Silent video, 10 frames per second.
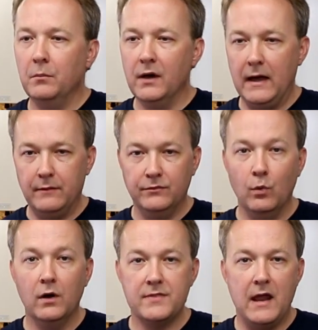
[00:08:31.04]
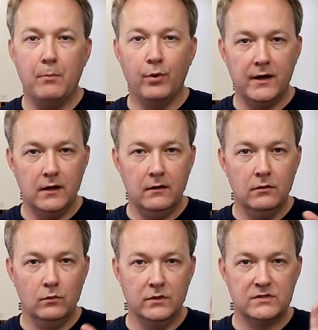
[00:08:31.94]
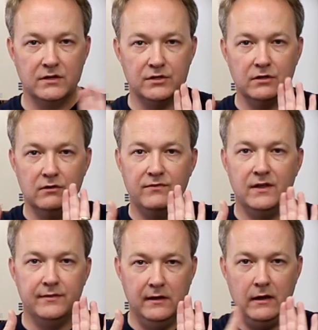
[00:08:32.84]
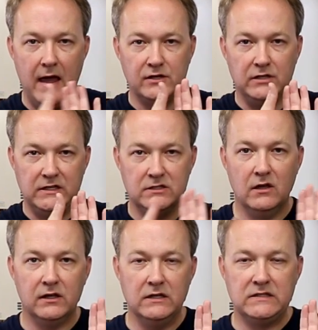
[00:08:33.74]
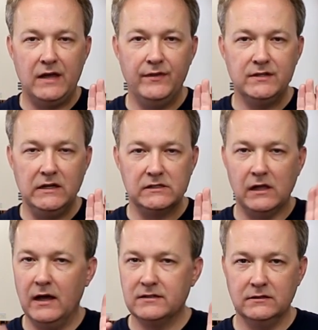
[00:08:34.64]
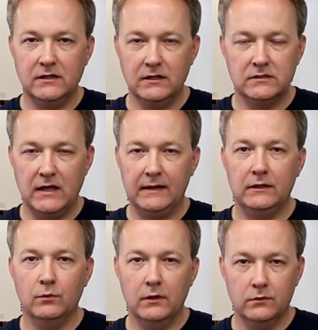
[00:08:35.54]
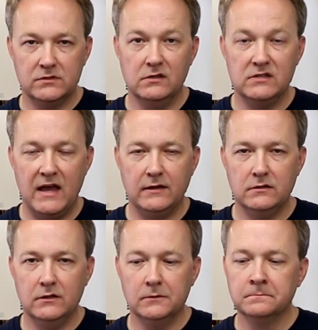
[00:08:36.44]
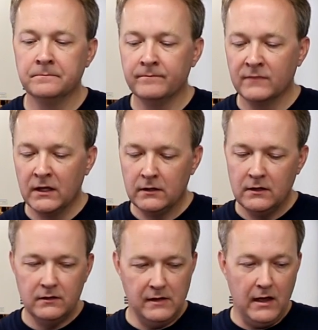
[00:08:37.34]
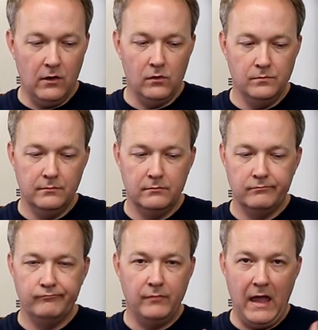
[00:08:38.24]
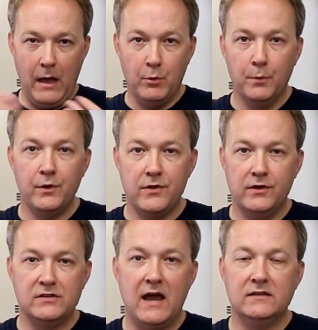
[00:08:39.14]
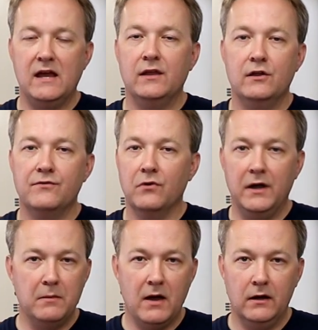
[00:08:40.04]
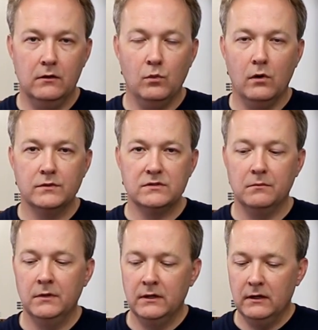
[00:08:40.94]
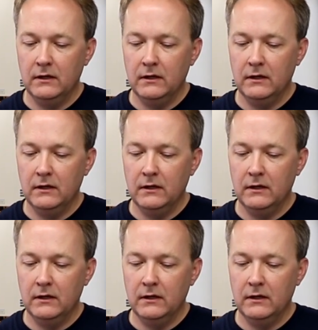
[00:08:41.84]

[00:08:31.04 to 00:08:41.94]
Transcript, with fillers: but the one that I printed was such a good fit that it actually stuck inside the T-slots and did exactly what it was designed to do. Now, I want to put the designs out there for anybody that wants them,